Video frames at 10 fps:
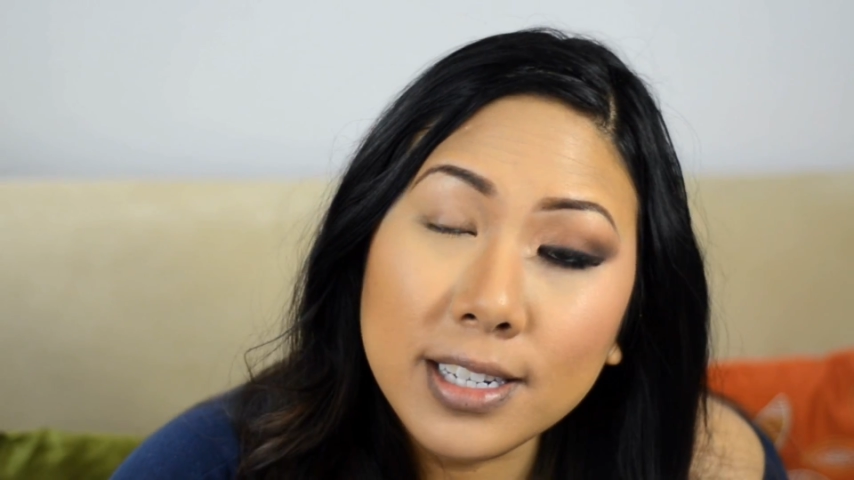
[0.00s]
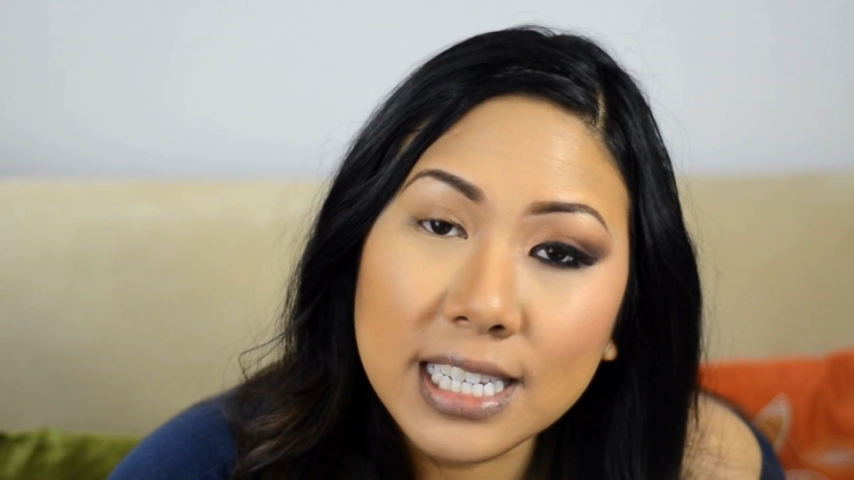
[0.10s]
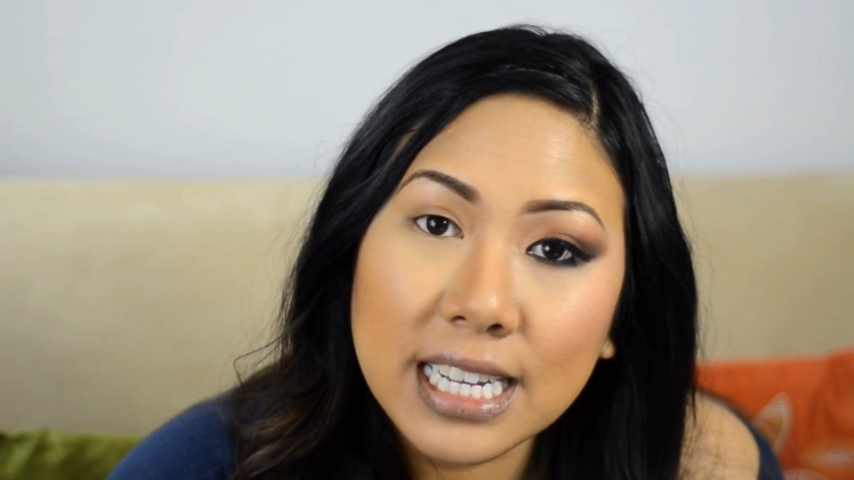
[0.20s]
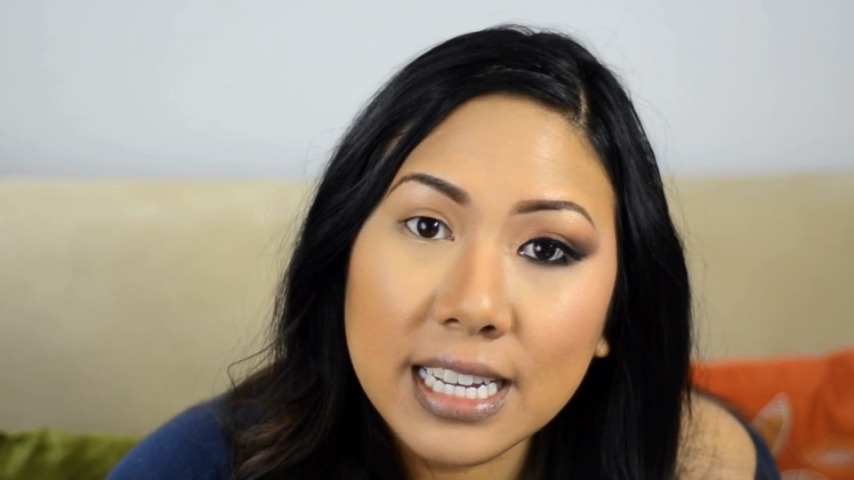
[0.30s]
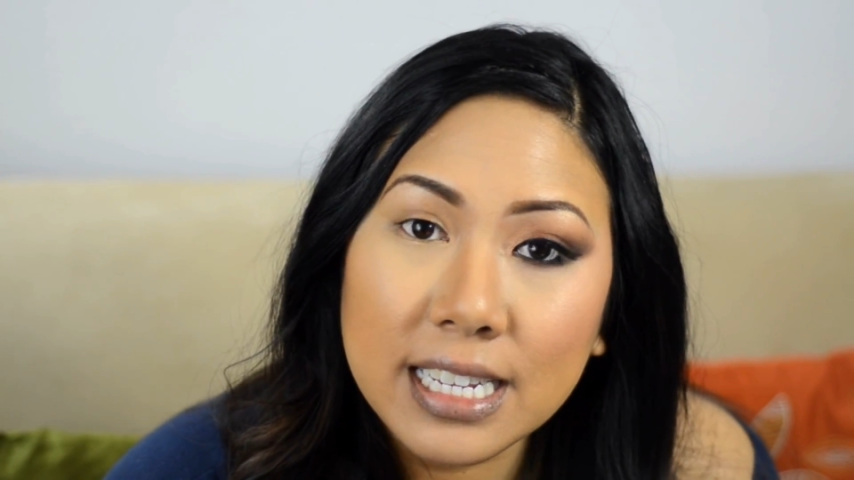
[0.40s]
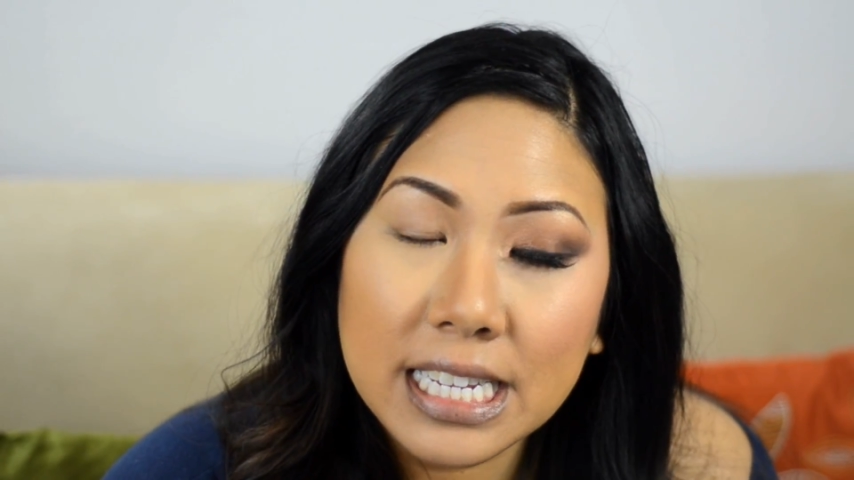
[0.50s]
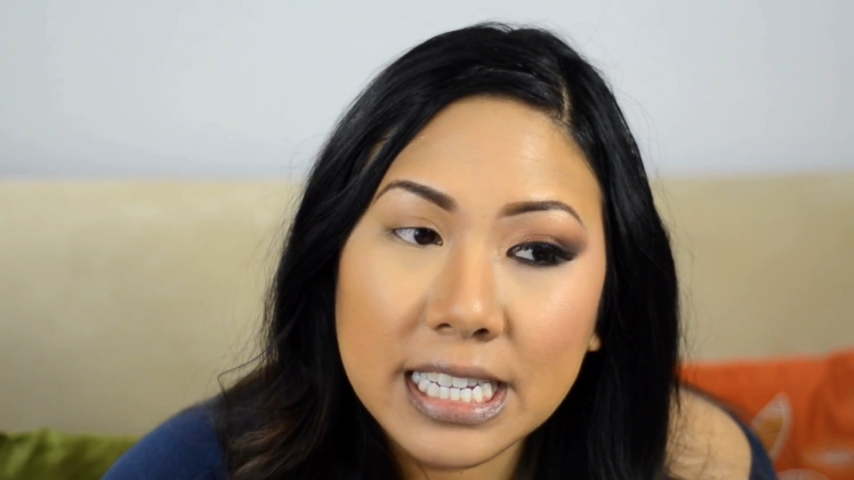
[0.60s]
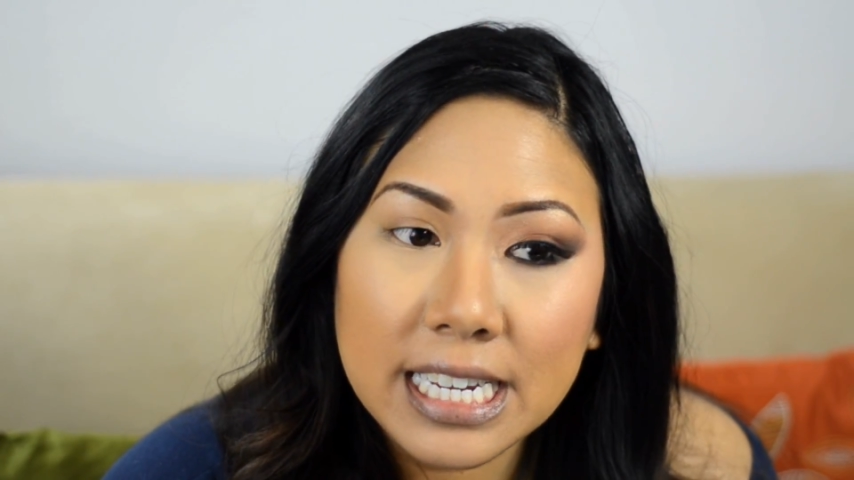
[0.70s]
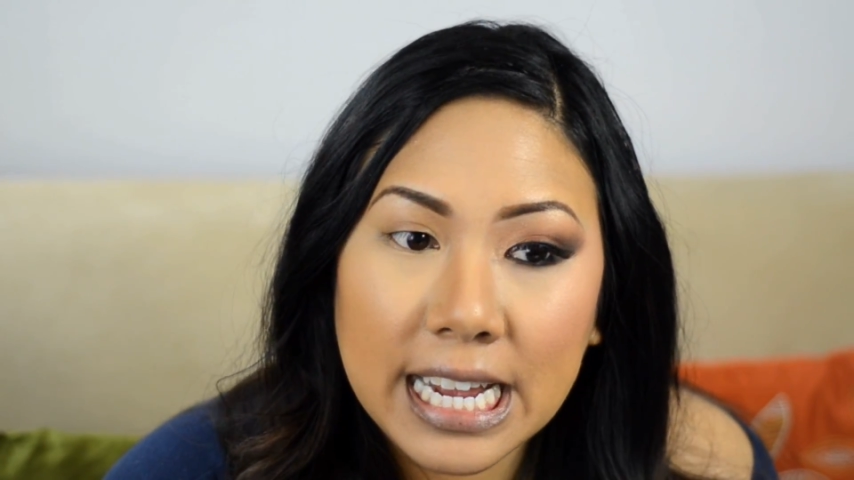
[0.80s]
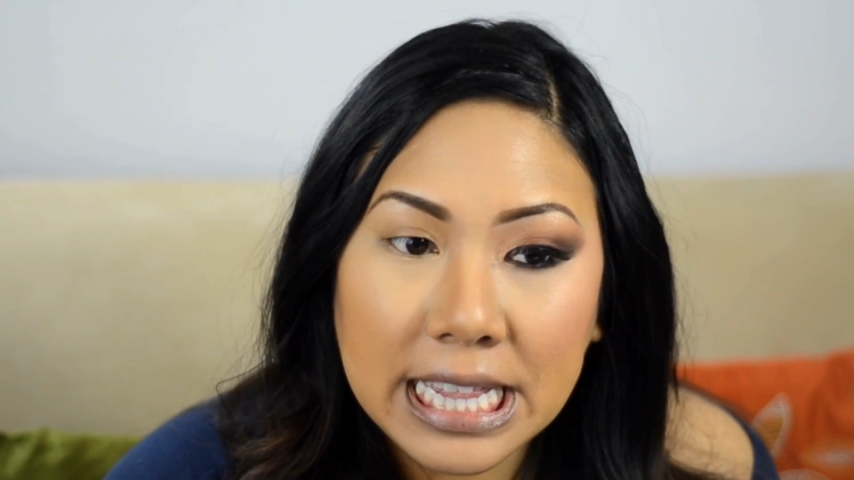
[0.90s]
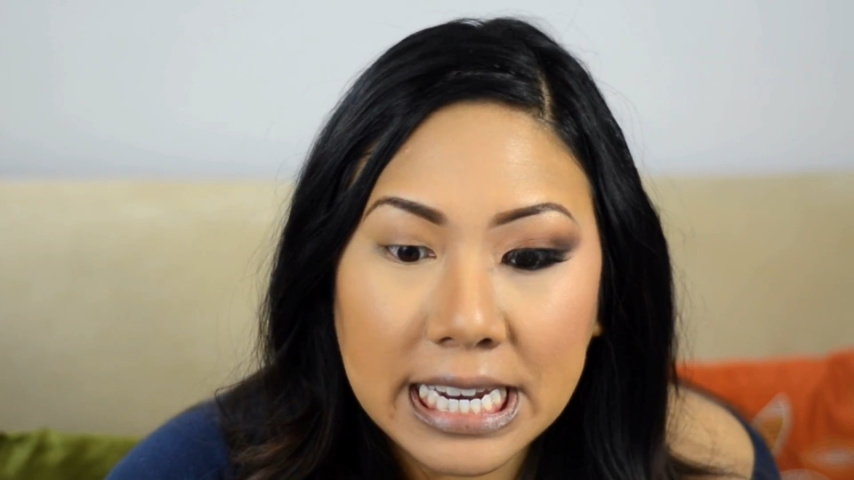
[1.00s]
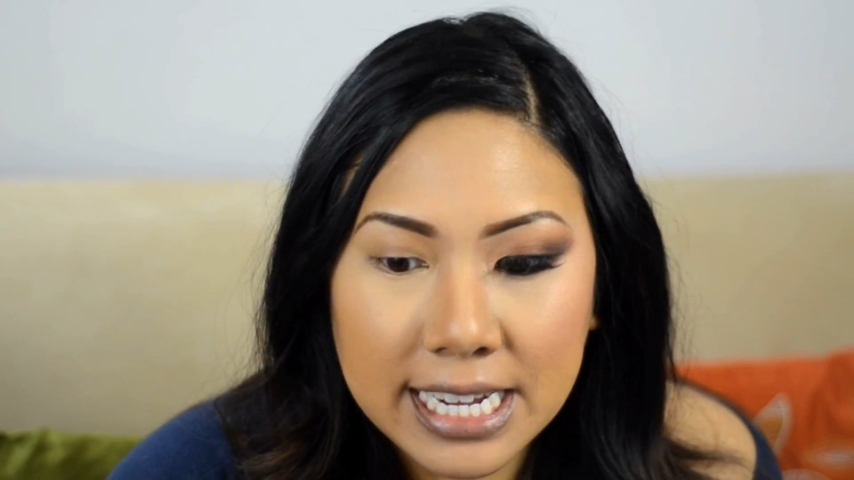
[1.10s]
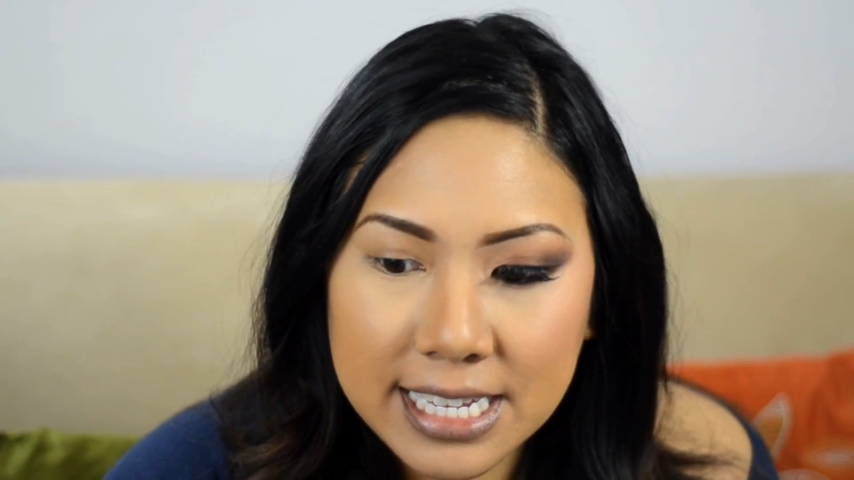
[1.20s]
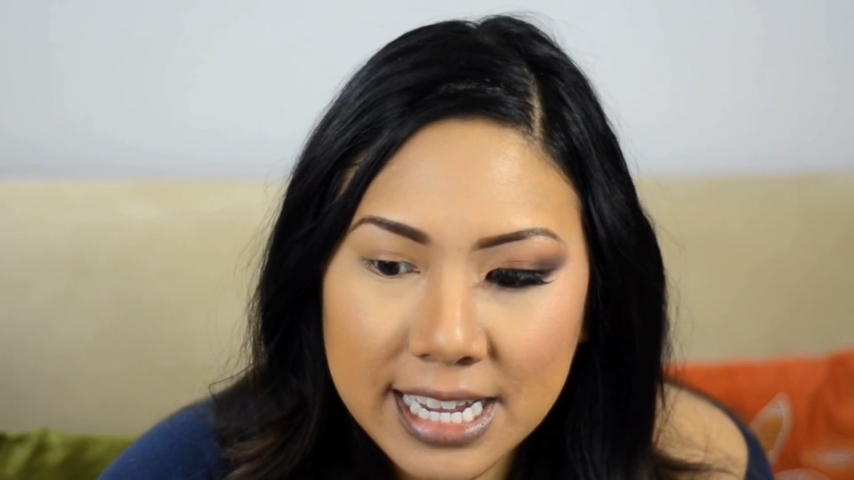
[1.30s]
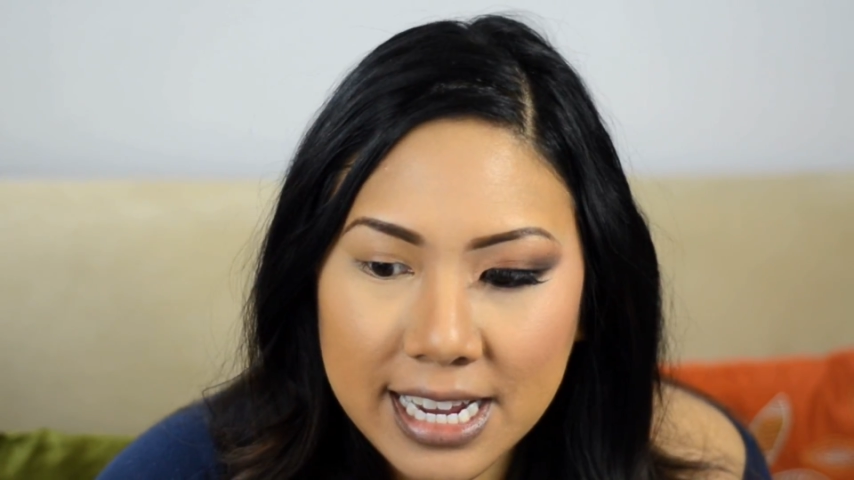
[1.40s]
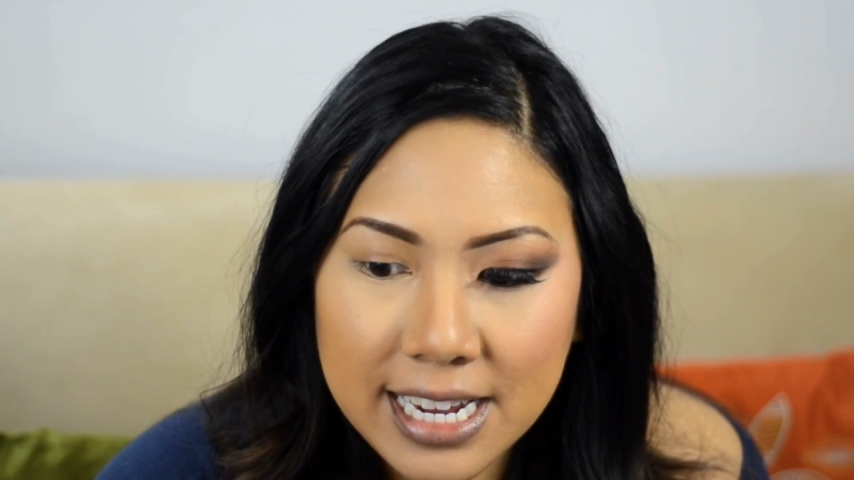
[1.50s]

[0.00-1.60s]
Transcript: that today, the next day,